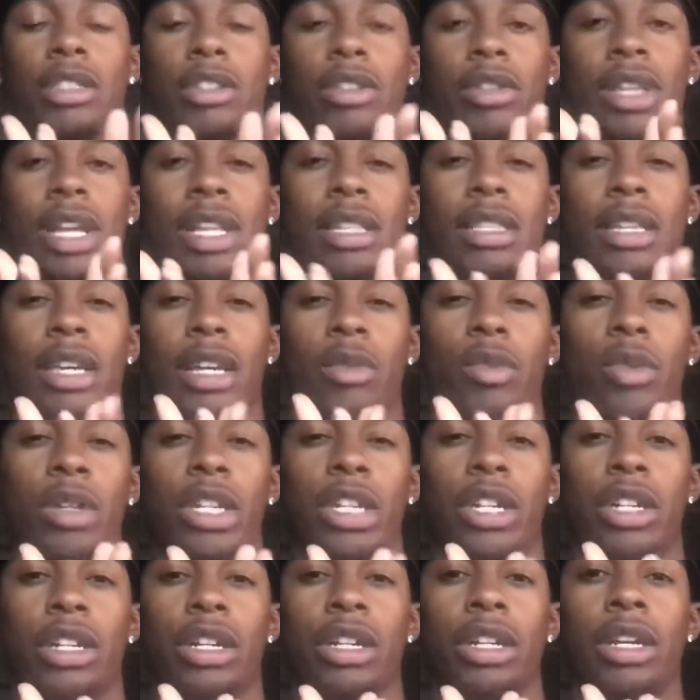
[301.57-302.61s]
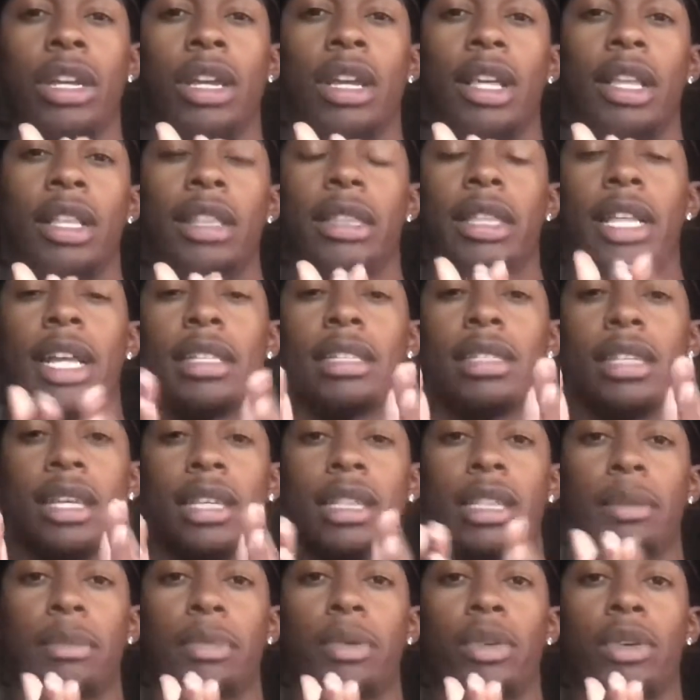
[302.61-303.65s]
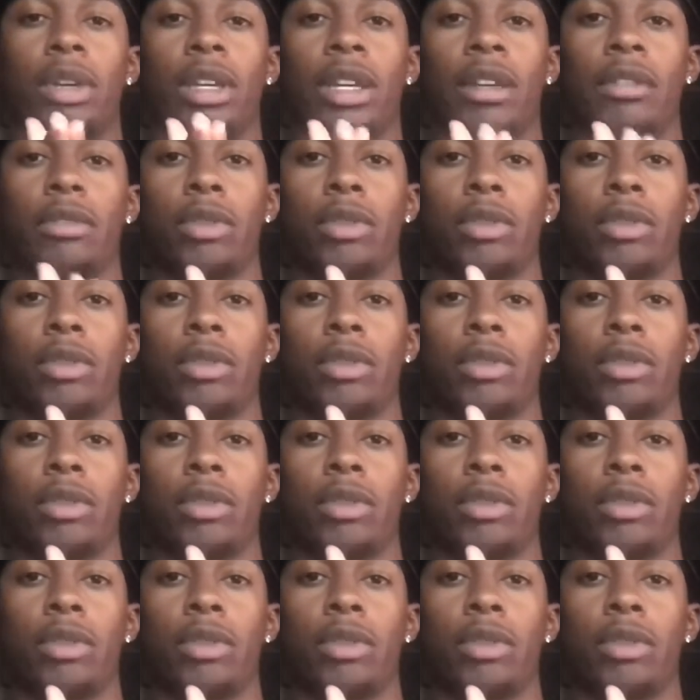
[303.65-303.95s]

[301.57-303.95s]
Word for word: So that's like where you're. That's like the point of